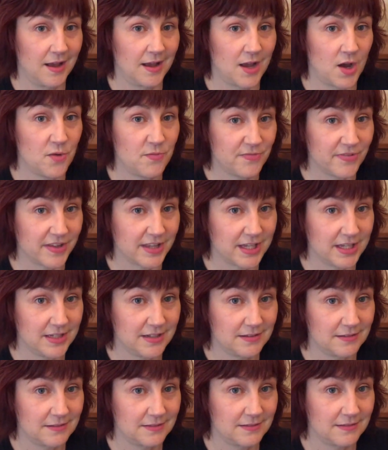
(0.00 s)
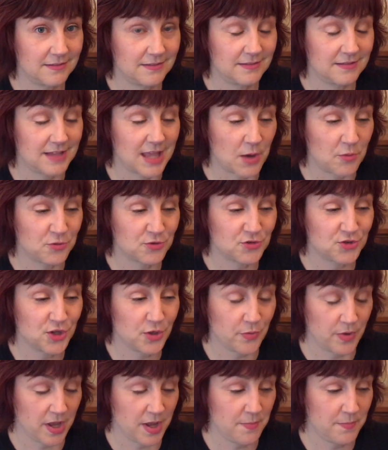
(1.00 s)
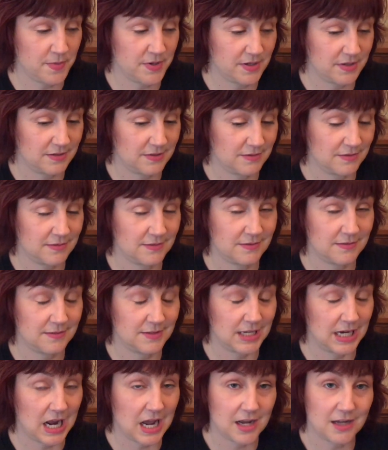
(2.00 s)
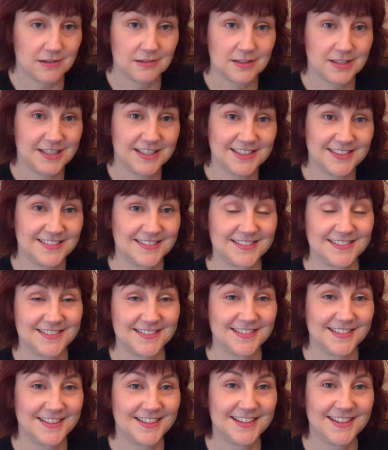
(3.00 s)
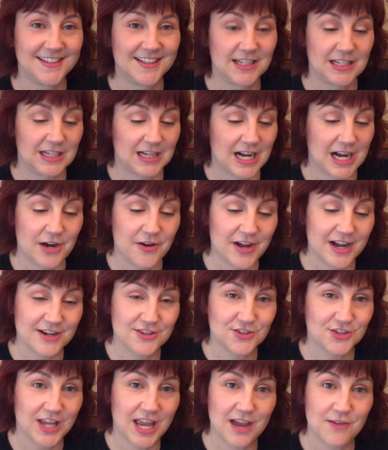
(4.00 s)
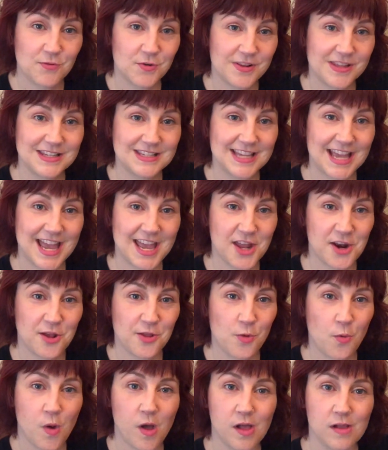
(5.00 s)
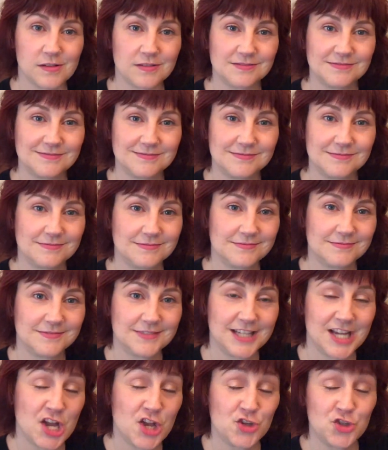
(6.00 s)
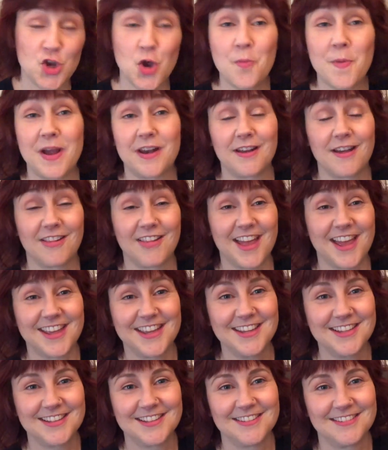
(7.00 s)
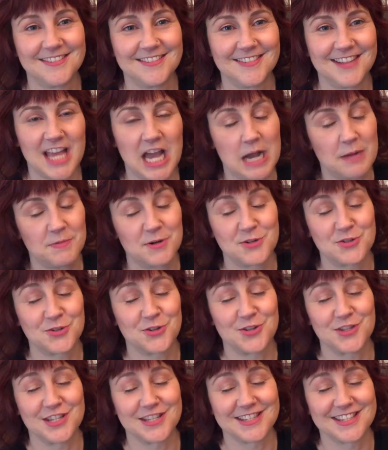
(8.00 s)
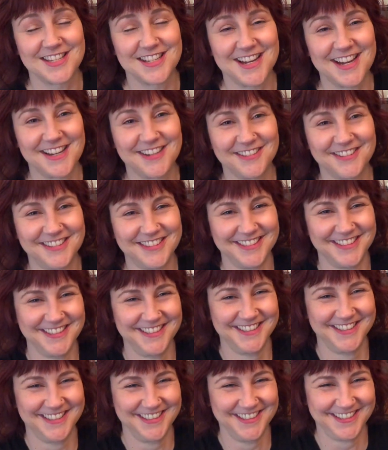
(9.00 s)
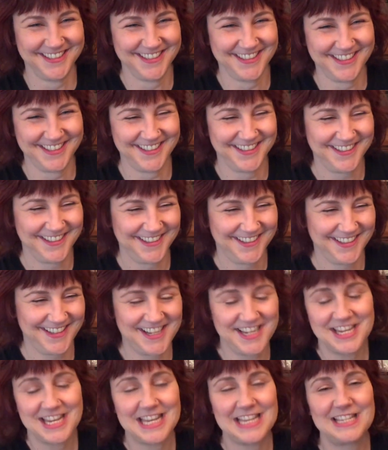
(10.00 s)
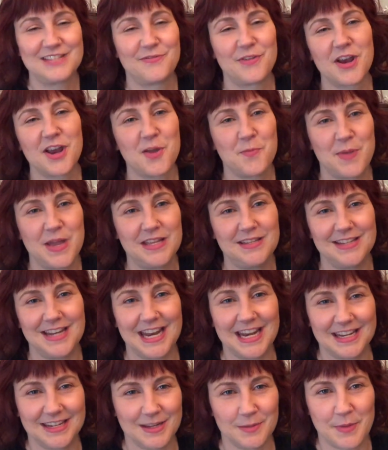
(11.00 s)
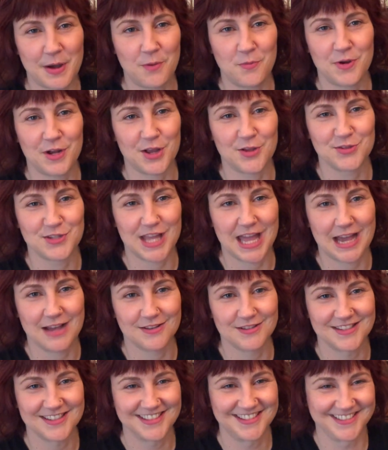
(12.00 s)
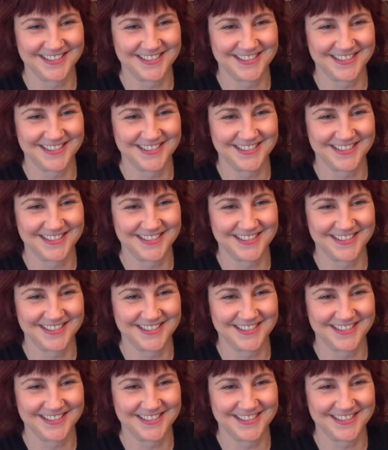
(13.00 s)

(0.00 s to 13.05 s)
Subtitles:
hopefully that will show up and I'll actually have one of these hanging on the wall. Joe might not like it. I'm not sure it's his style. And he's very opinionated about what goes in the house.